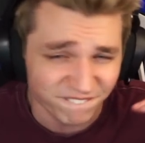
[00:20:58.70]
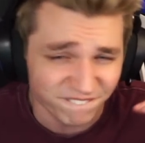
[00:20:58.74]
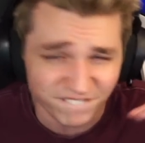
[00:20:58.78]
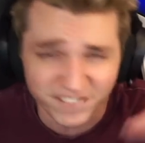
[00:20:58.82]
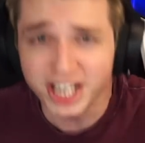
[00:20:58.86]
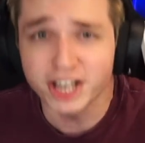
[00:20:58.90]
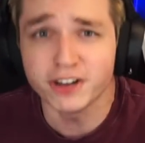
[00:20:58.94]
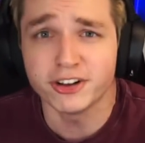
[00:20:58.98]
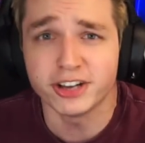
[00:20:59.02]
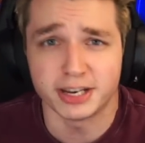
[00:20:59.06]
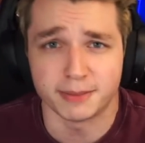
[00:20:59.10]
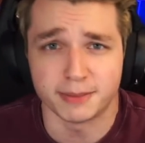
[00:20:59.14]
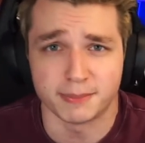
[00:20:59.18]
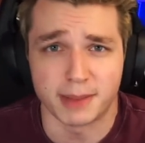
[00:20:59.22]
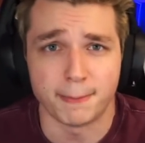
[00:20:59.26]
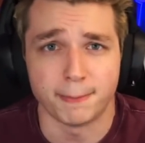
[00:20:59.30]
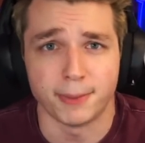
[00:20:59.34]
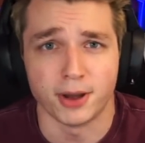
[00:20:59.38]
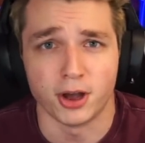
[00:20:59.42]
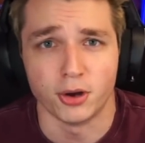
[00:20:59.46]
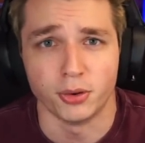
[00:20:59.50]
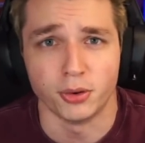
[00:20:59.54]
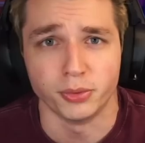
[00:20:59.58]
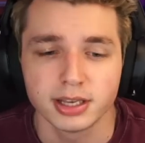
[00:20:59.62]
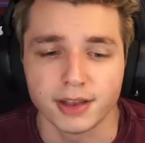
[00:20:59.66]
feel it in my
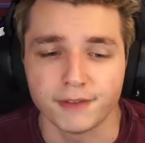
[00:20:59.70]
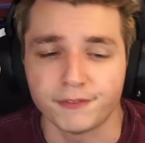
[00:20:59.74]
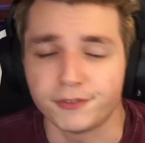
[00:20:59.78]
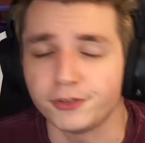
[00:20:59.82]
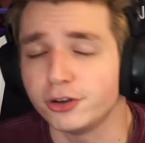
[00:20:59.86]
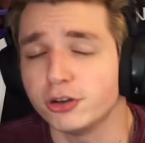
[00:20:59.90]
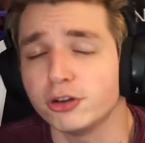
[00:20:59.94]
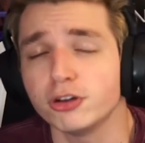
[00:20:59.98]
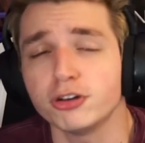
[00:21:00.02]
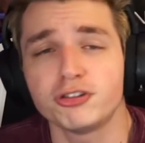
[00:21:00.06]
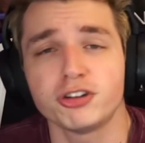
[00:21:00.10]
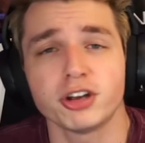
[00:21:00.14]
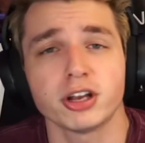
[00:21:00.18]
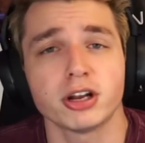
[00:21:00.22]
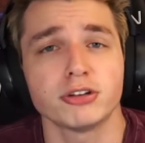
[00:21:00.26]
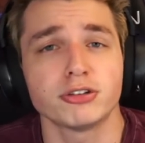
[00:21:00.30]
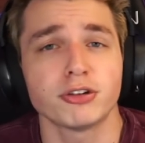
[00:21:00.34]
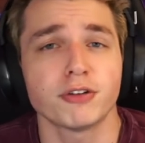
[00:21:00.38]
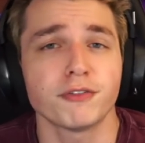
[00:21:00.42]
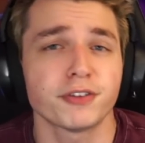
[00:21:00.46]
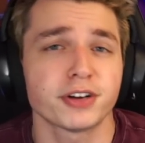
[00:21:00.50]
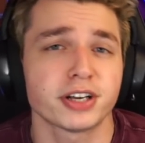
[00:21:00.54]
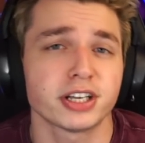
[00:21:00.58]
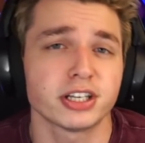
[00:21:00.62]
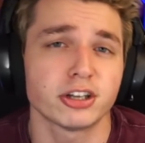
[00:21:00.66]
bones. If you're new to the channel,
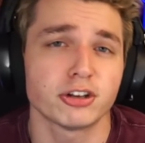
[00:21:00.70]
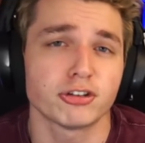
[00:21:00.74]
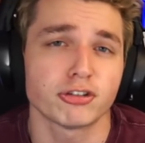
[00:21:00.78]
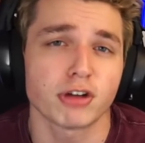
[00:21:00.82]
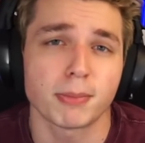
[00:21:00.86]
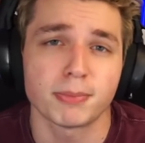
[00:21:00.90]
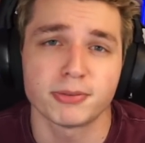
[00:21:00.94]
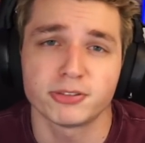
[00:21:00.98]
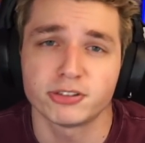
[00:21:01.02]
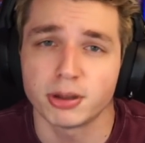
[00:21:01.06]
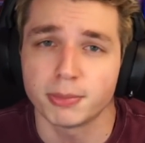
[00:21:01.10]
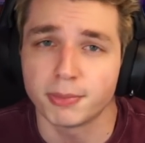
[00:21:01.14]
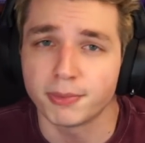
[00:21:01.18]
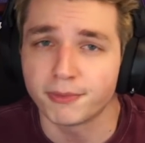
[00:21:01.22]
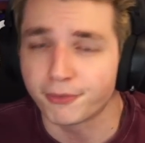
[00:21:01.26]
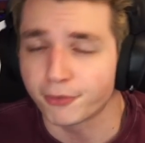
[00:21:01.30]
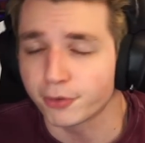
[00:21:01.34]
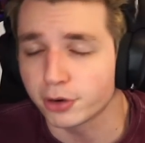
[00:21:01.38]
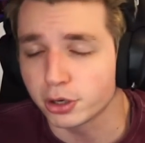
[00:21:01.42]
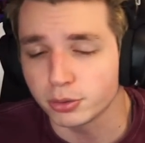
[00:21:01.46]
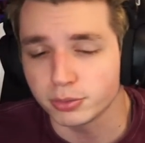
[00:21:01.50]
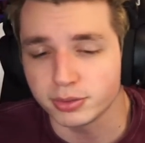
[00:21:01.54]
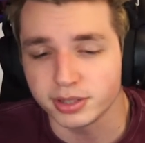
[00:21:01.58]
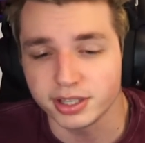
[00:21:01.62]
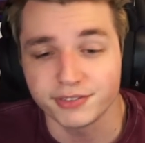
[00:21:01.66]
don't forget to drop a sub before
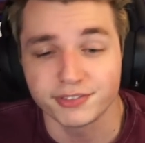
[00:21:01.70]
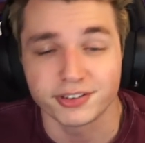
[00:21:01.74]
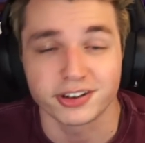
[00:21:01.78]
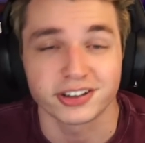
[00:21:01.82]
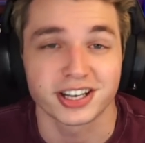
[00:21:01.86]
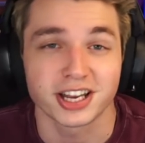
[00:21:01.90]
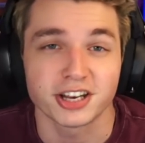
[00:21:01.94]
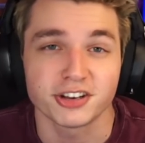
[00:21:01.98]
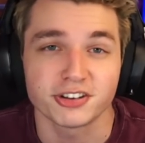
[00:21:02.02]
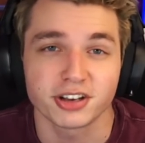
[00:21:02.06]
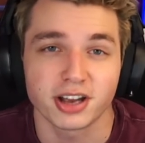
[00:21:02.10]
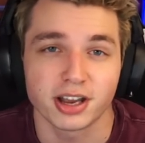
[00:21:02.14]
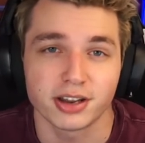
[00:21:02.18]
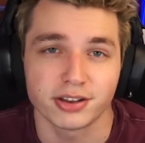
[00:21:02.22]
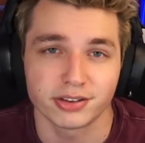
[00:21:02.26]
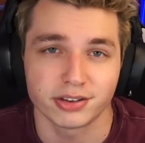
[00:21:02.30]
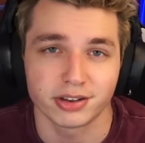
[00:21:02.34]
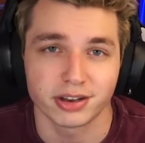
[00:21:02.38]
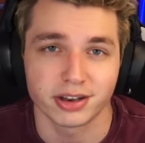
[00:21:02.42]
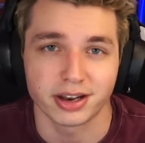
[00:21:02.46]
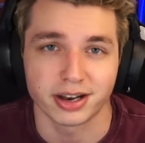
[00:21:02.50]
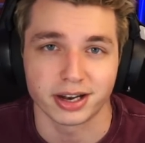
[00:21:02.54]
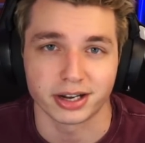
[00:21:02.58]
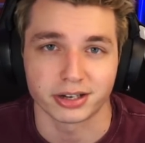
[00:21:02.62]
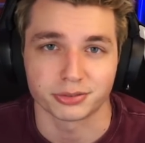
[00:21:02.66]
you leave and I'll catch you guys in
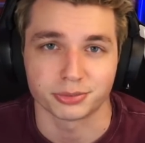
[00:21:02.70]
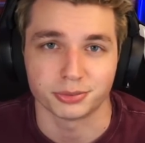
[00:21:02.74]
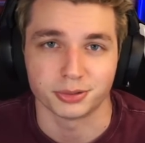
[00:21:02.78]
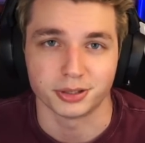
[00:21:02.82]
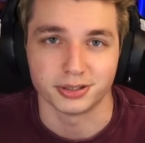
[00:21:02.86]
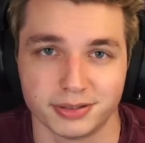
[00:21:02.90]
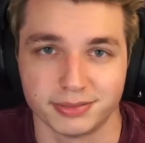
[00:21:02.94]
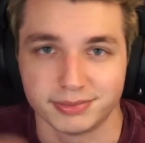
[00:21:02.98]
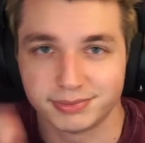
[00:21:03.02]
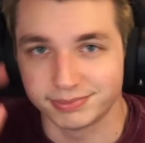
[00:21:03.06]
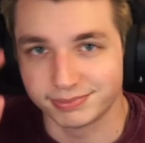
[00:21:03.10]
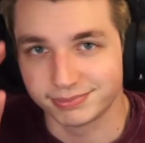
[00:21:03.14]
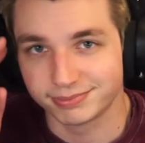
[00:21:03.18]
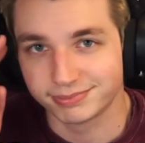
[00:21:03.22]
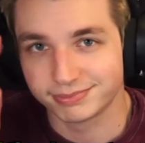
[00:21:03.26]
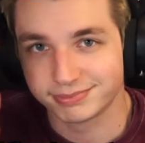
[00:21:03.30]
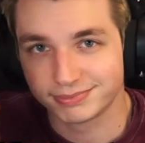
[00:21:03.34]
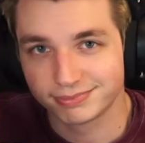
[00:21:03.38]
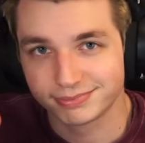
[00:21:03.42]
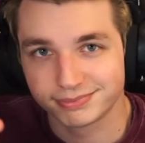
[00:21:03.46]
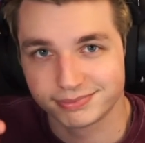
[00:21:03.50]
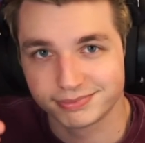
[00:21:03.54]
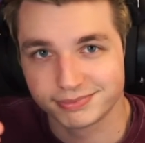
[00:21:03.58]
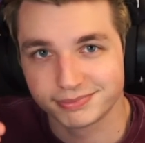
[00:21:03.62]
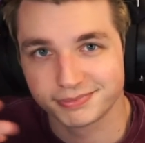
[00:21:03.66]
the next one.
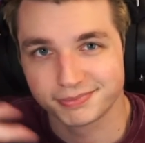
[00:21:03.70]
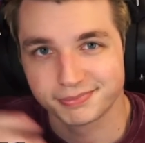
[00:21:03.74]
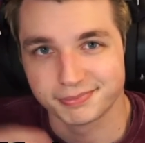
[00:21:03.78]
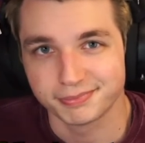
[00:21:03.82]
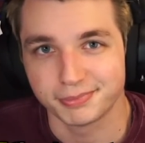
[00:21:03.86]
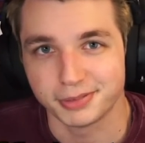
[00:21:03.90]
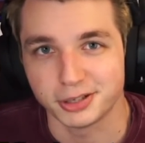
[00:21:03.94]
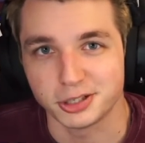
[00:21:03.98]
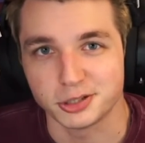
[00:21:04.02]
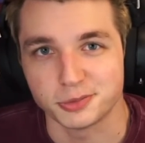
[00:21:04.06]
Peace,